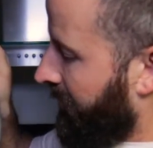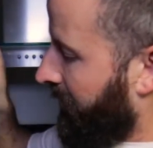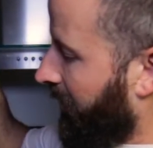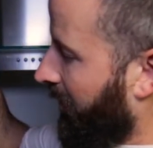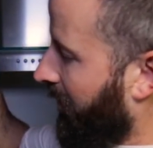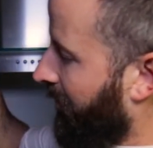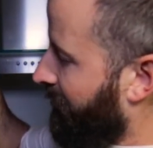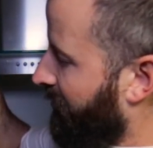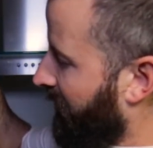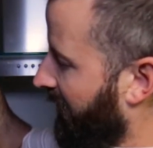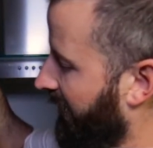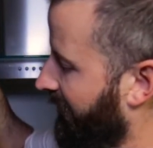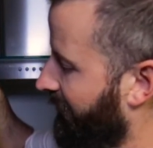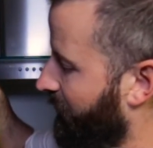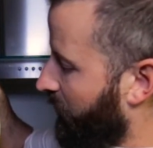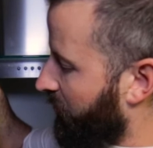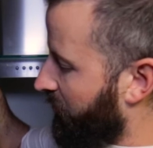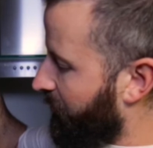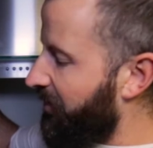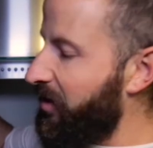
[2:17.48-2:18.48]

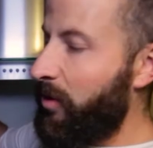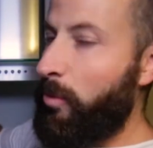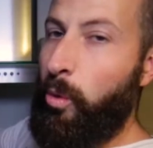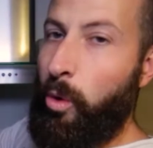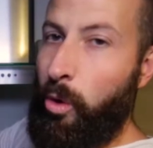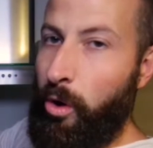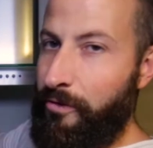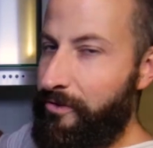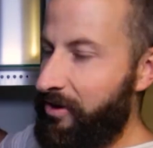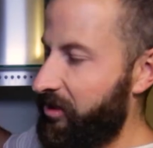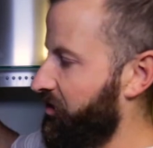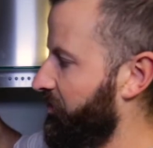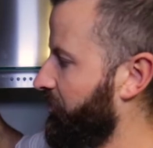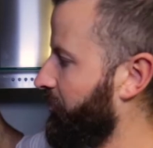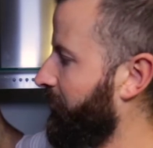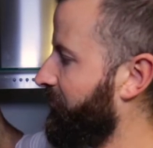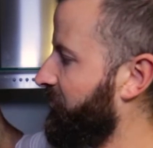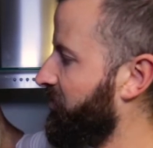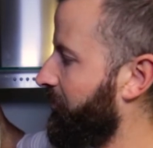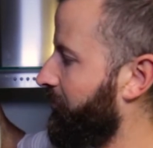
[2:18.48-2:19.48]
Unbelievable. There's a bit of water
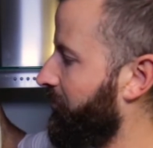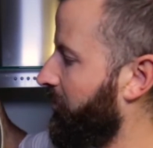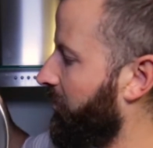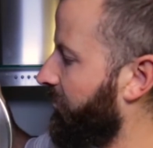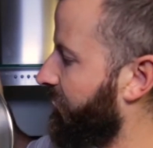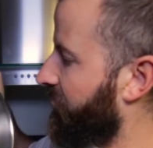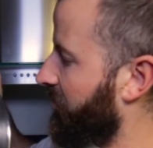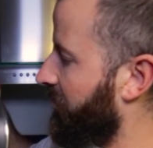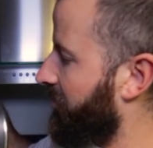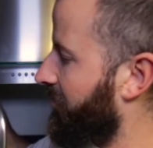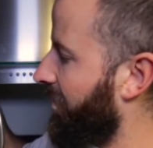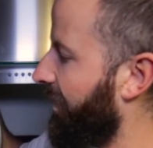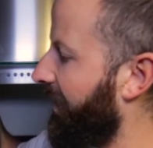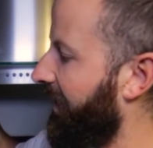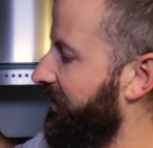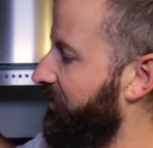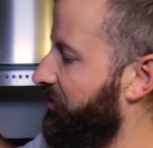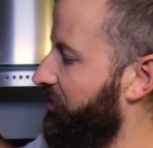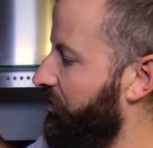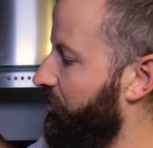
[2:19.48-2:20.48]
residue obviously where I've just
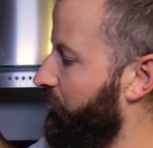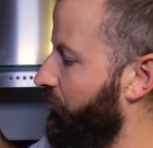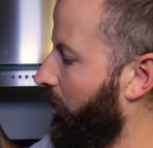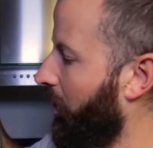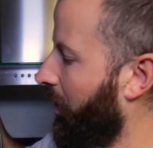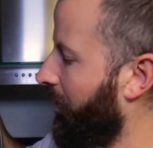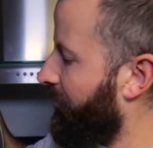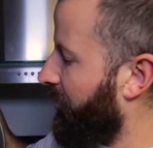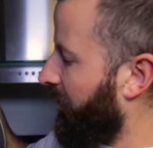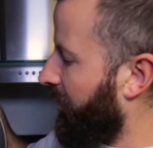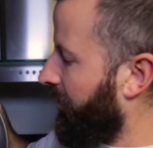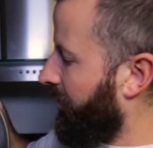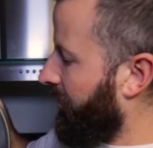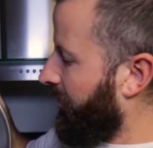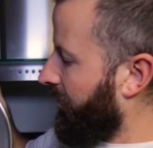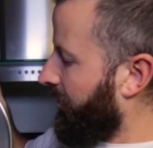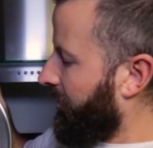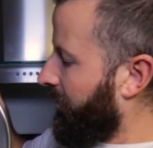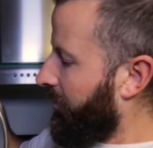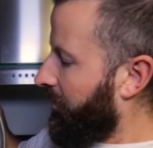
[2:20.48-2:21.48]
let it to dry, but
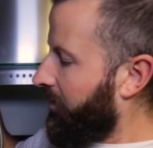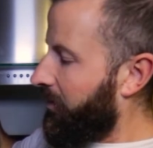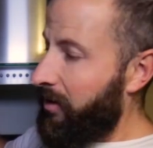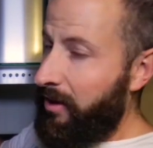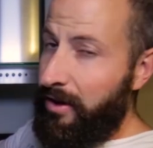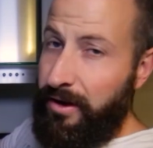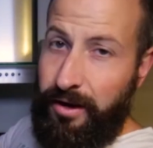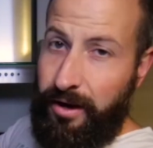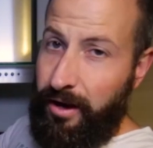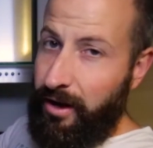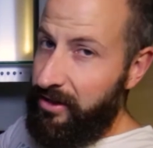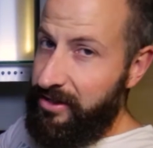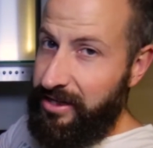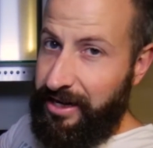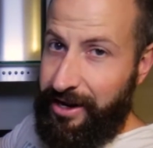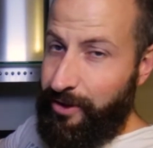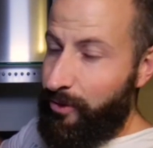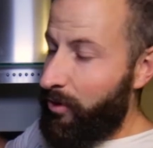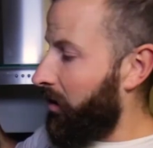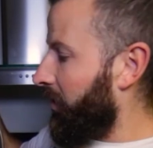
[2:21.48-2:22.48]
I
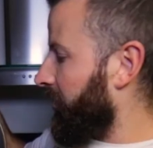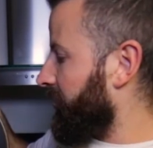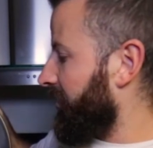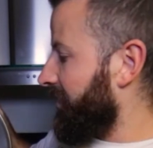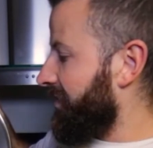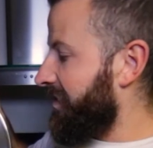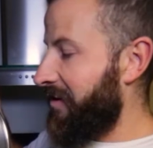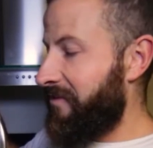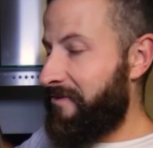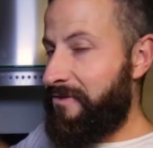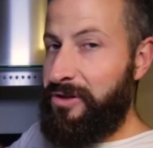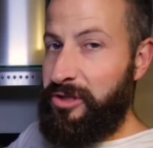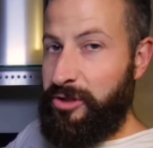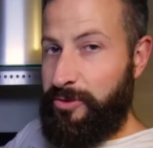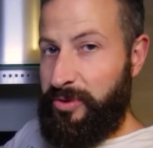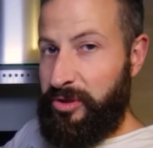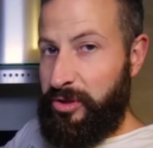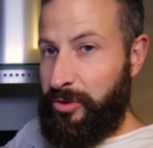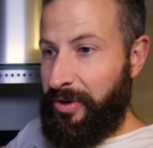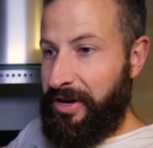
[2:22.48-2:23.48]
tell you what, the difference
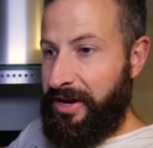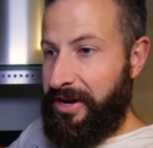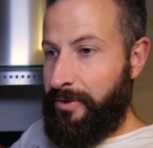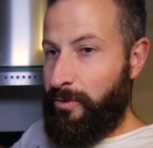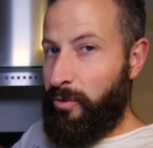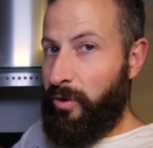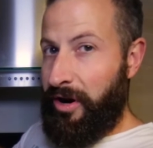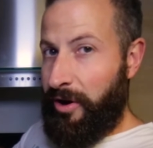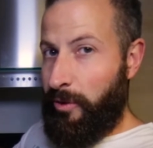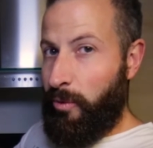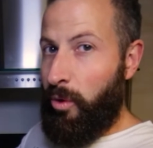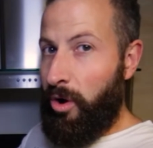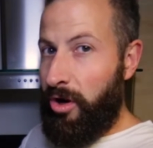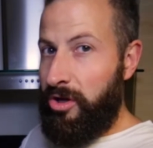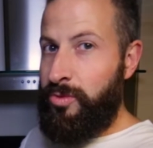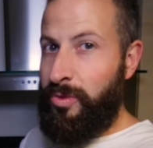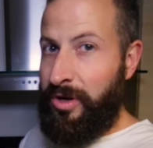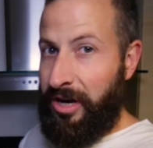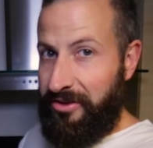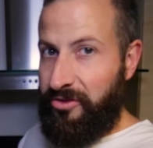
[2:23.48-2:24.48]
between what it
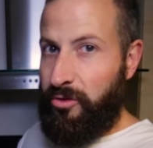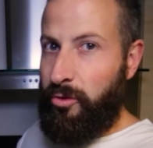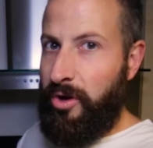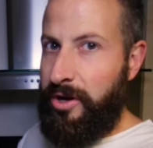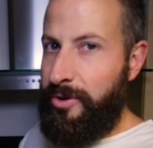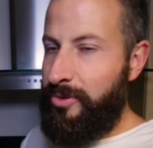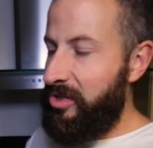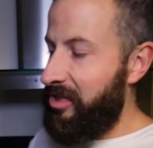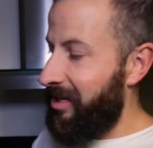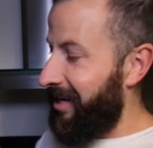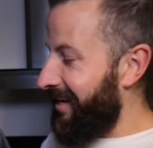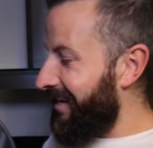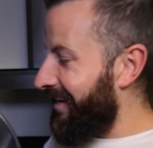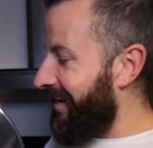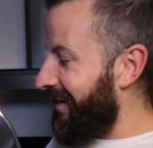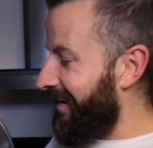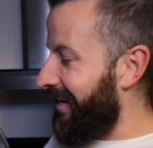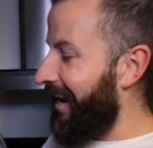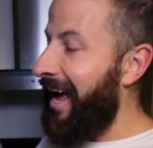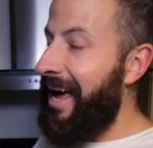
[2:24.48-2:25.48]
was when I thought it was clean
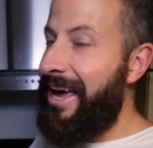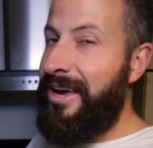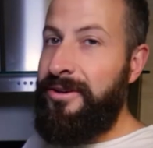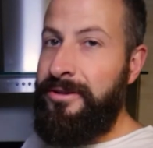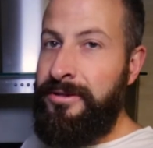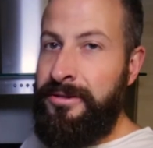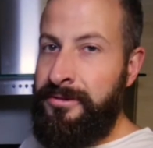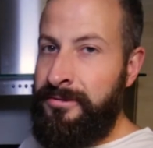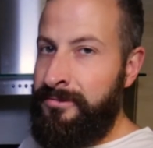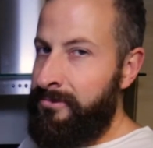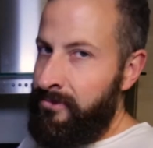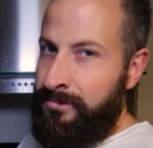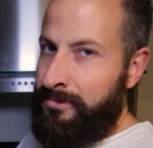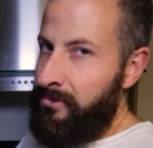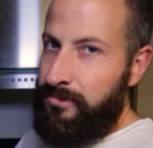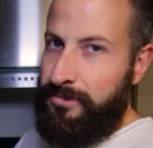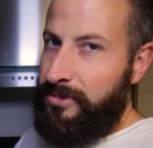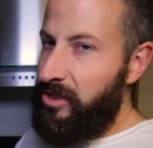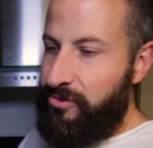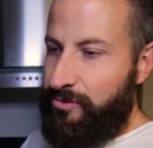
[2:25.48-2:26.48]
and now
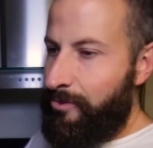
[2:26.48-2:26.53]
is